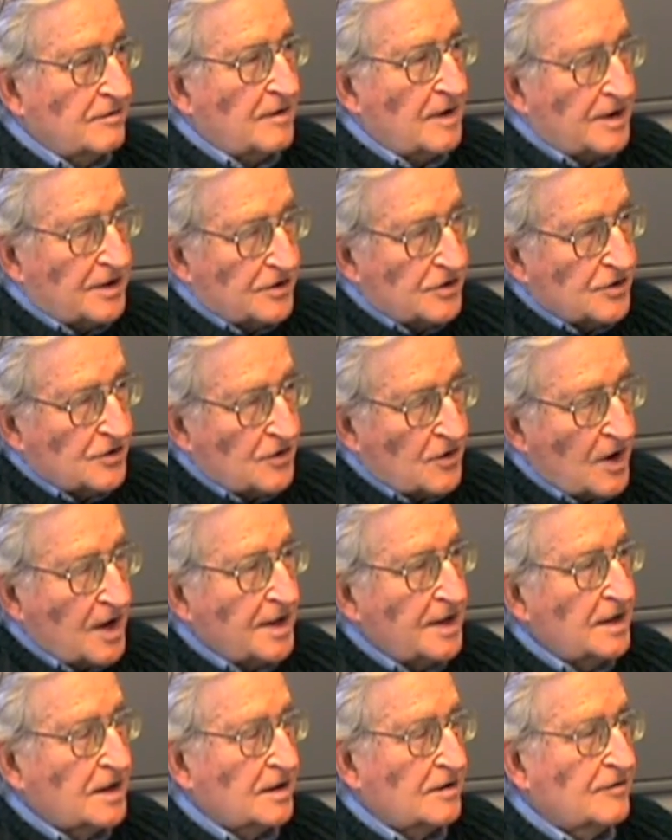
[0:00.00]
rather
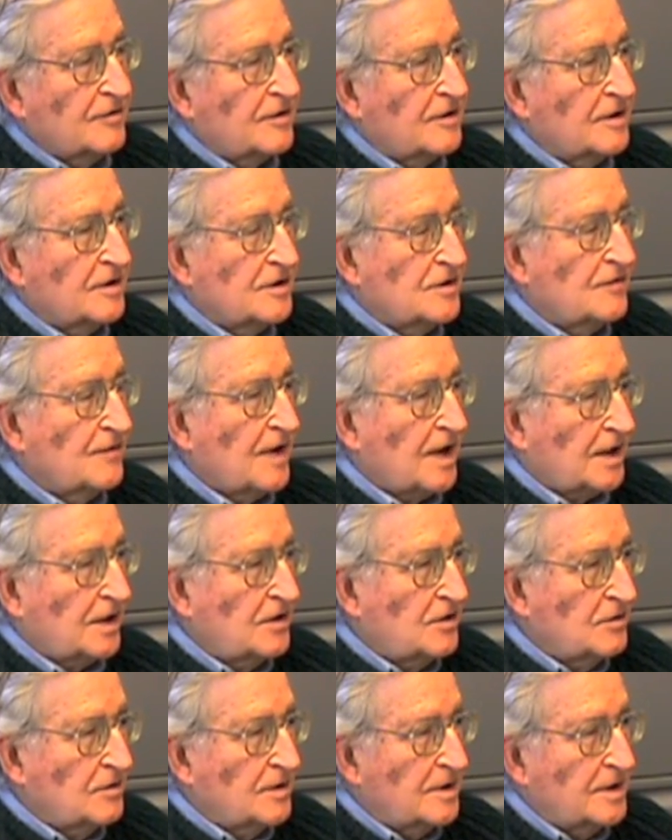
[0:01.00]
striking for its
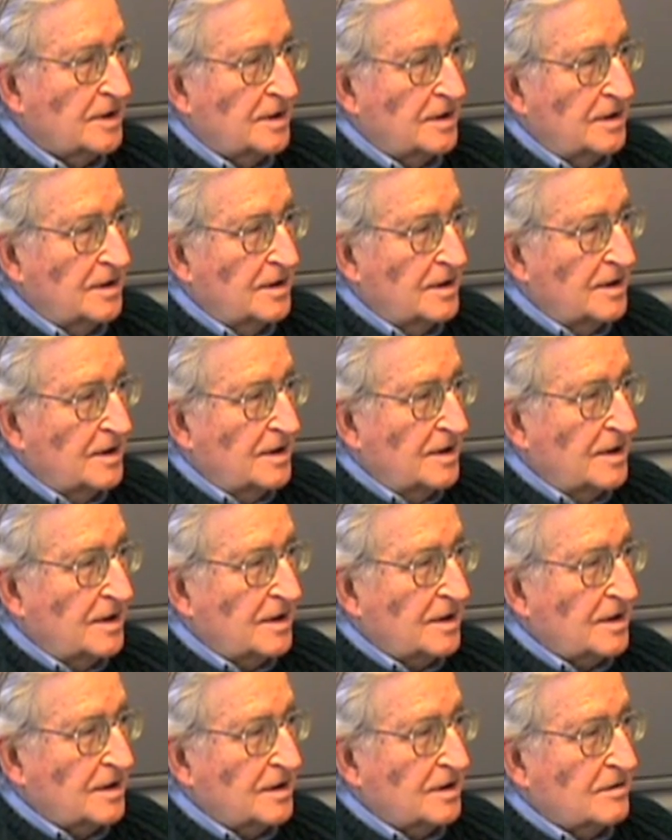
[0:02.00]
vacuity.
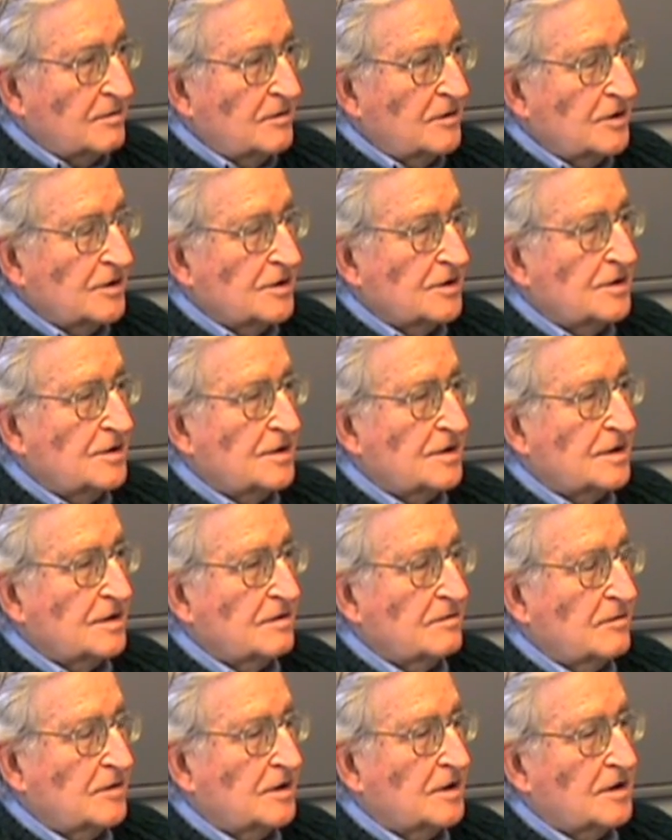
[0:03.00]
It was
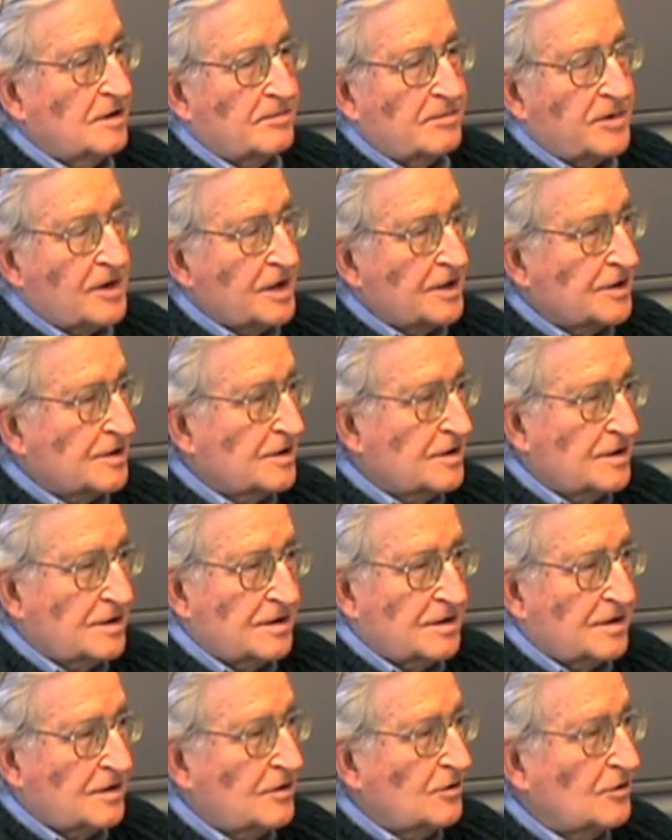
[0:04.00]
what the
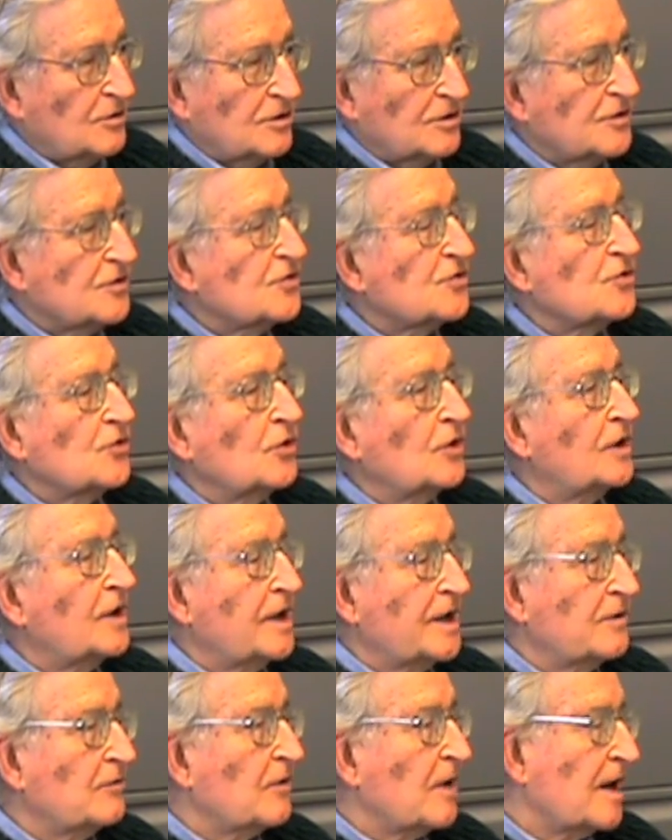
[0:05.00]
press called
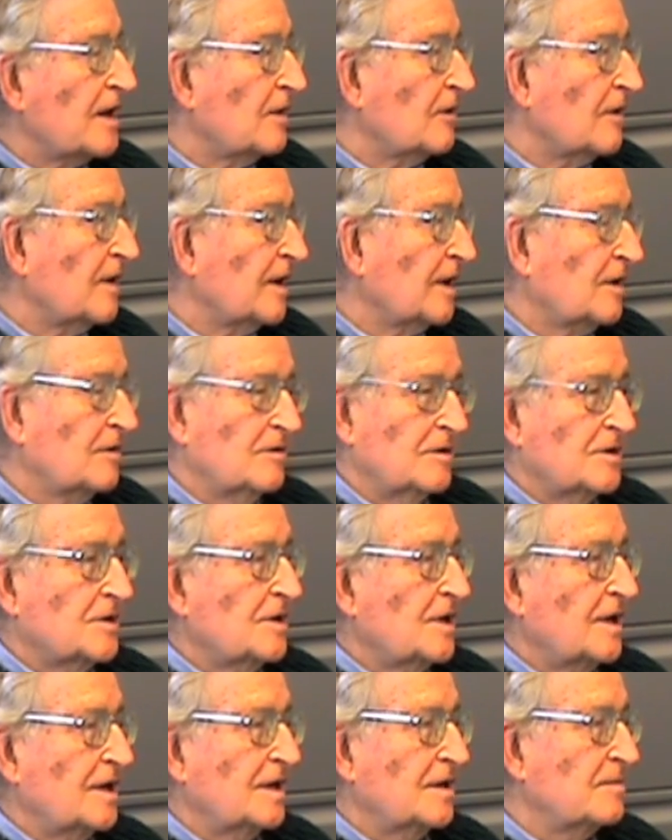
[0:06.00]
soaring rhetoric,
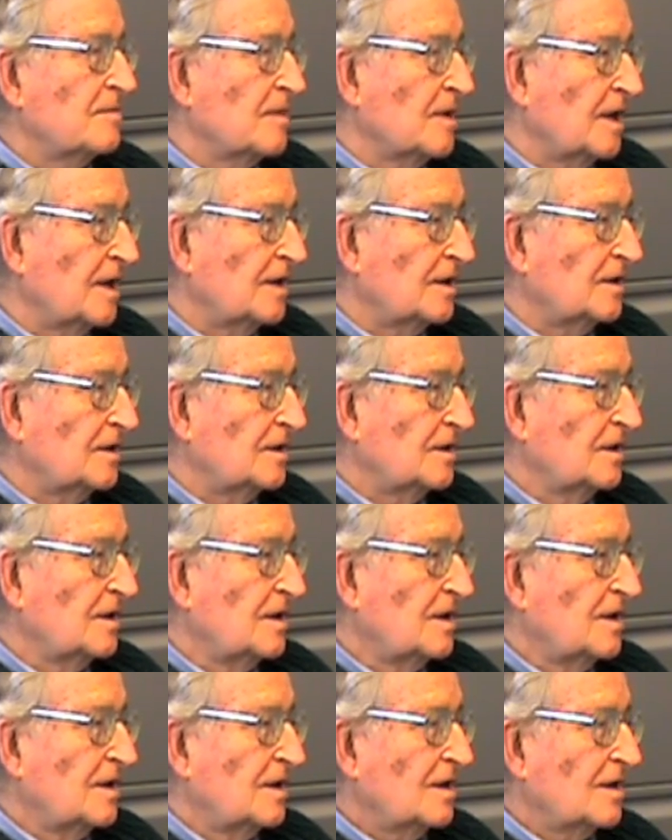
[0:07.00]
which they admired,
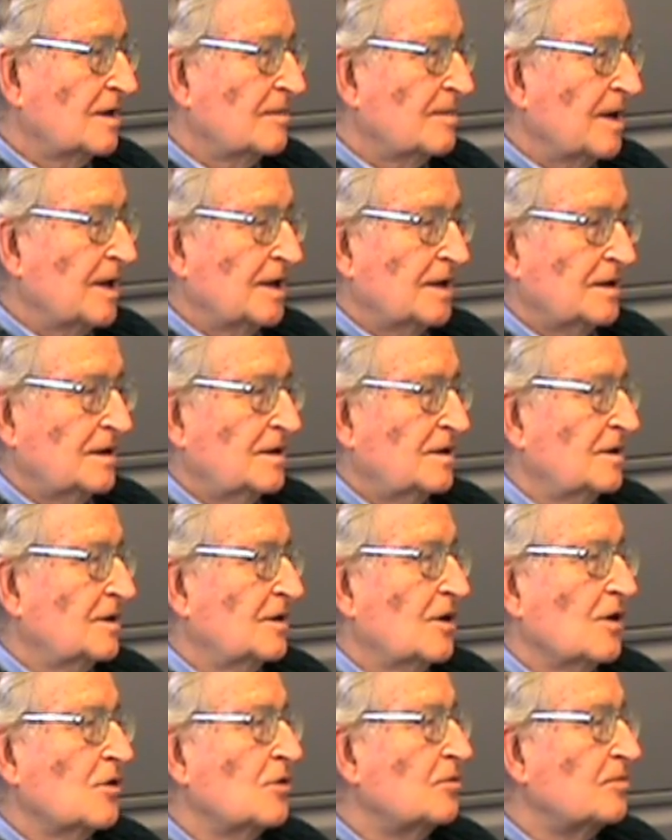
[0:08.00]
about
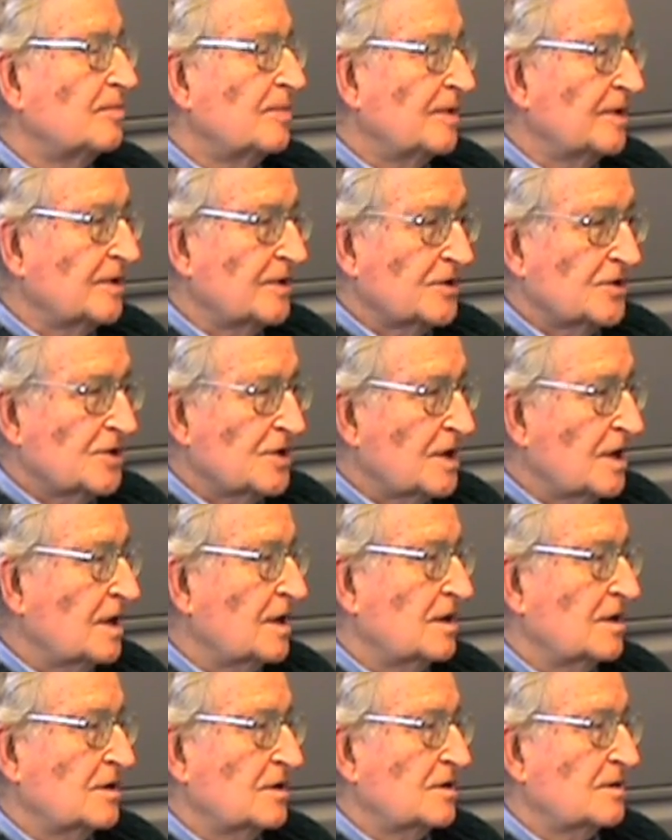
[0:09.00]
hope and
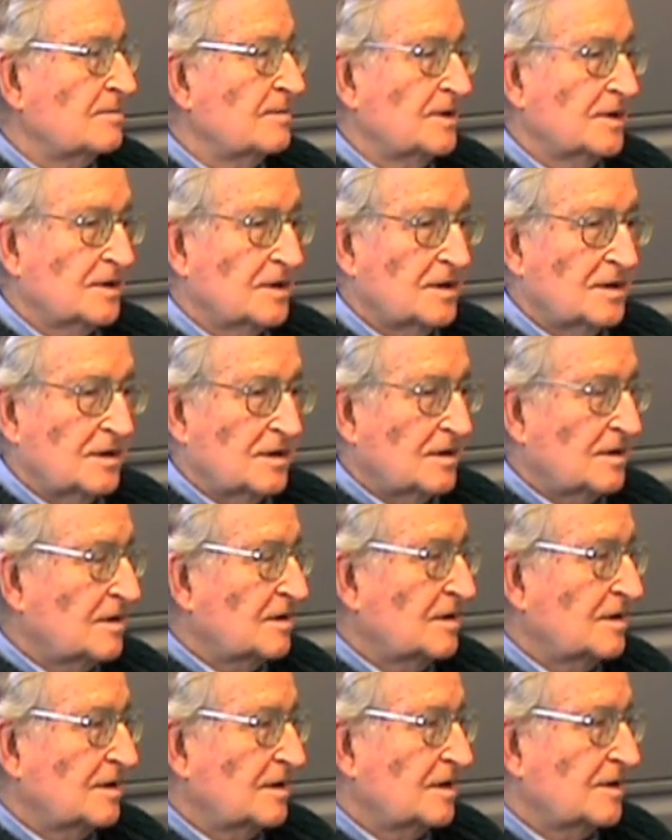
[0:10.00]
change. But
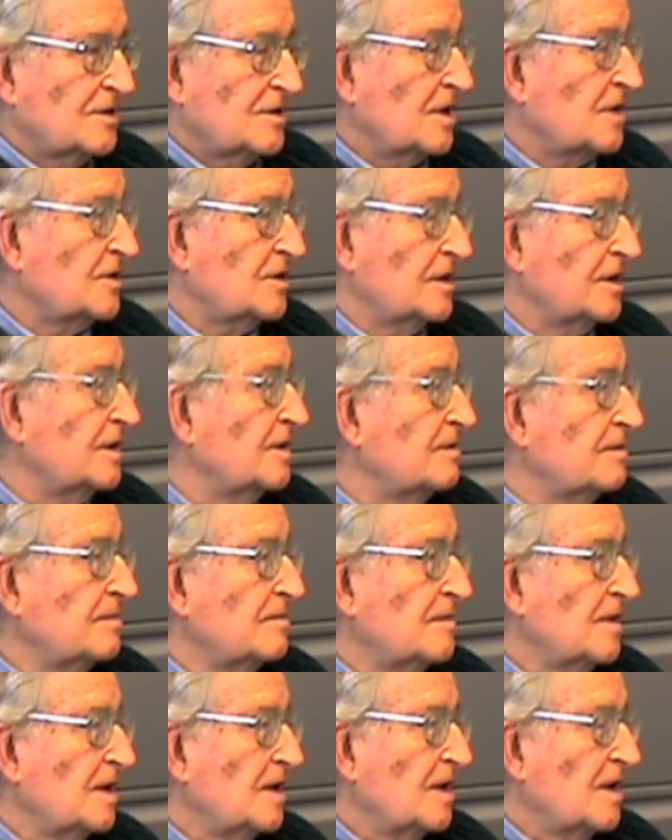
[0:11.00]
essentially, he
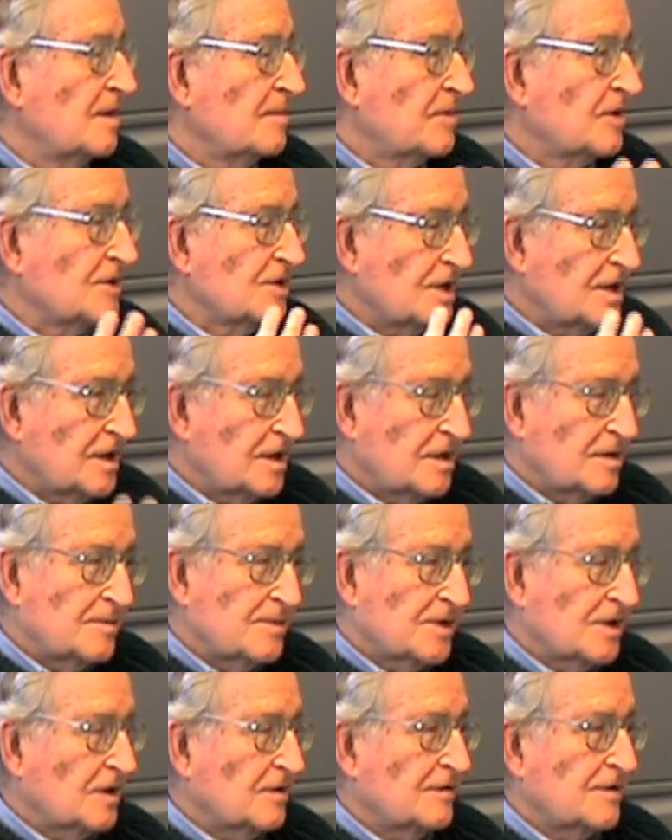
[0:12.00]
presented
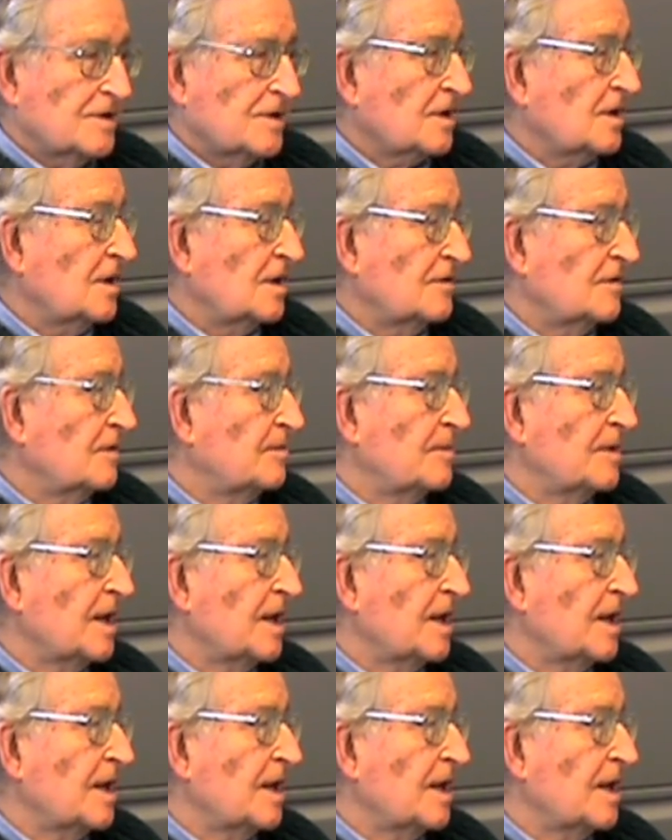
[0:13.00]
himself as a kind of a